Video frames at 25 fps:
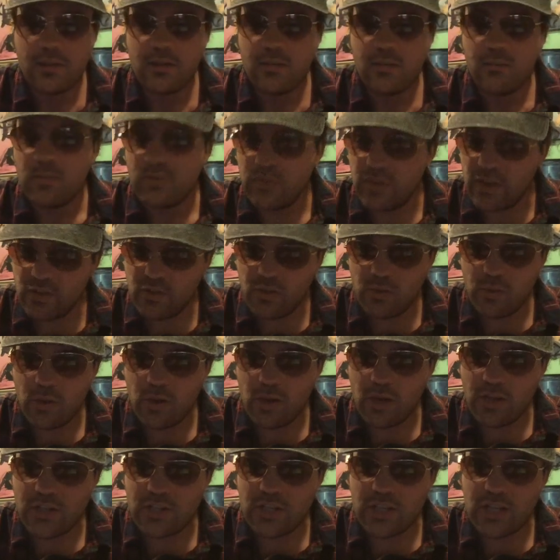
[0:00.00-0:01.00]
But thanks for
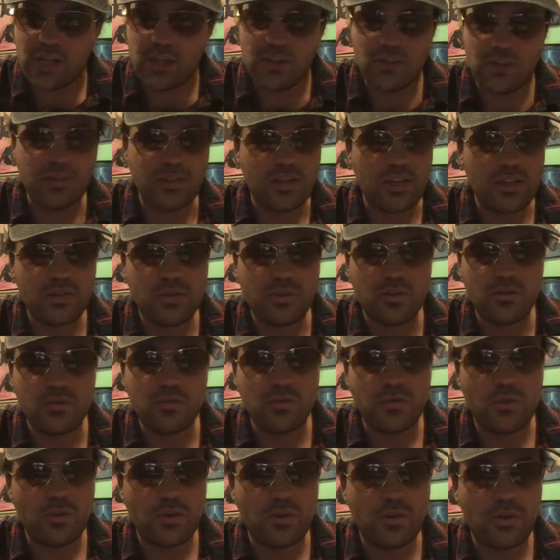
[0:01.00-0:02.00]
watching, and stay tuned
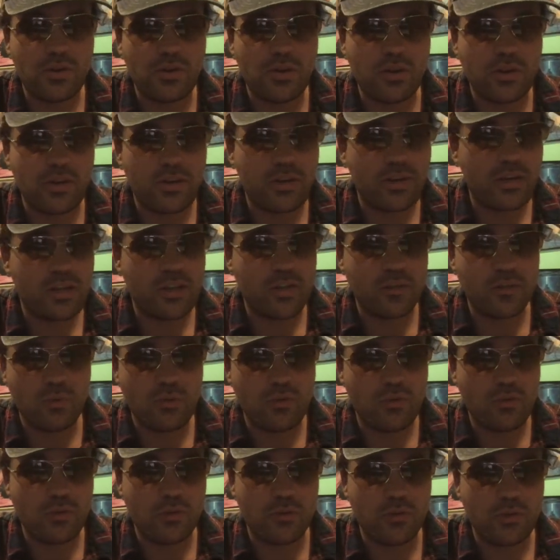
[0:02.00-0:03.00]
for next
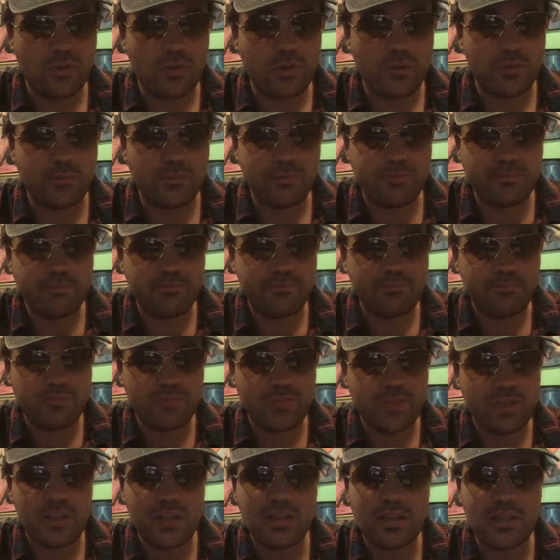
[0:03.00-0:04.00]
movie review.
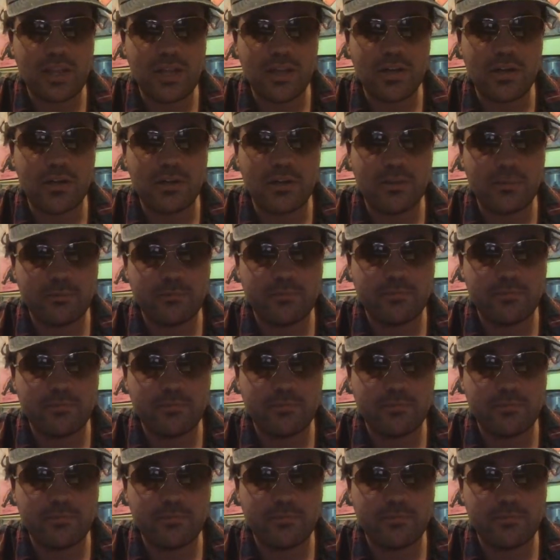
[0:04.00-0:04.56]
Later.